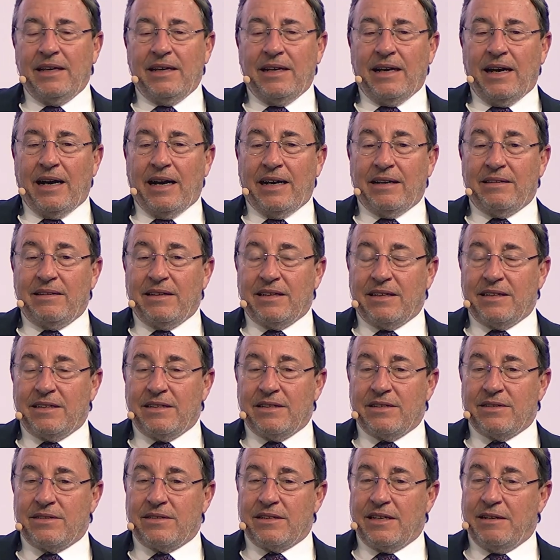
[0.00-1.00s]
I think it
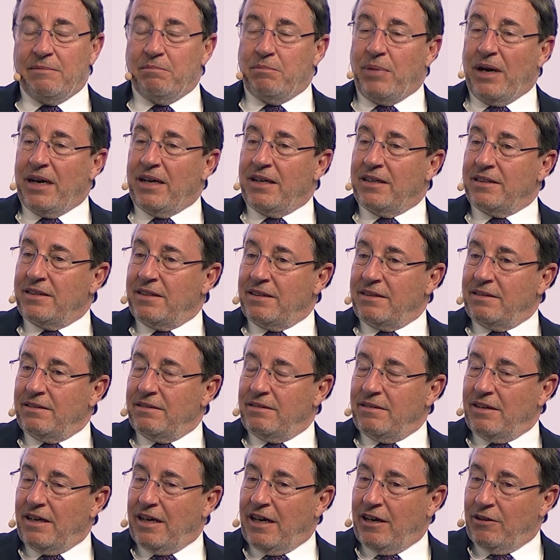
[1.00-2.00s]
is in part
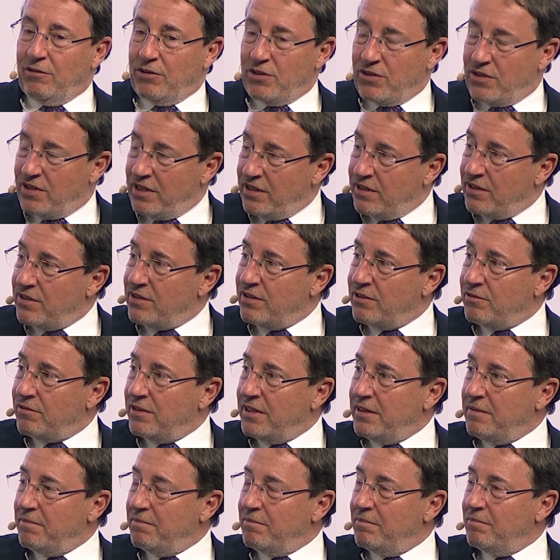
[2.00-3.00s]
our
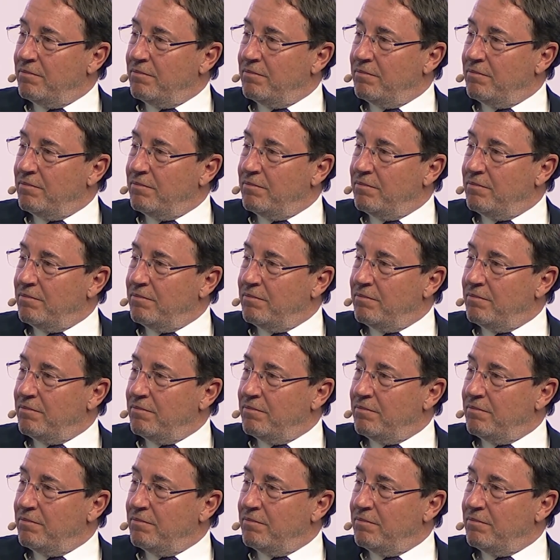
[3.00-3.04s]
citizenry,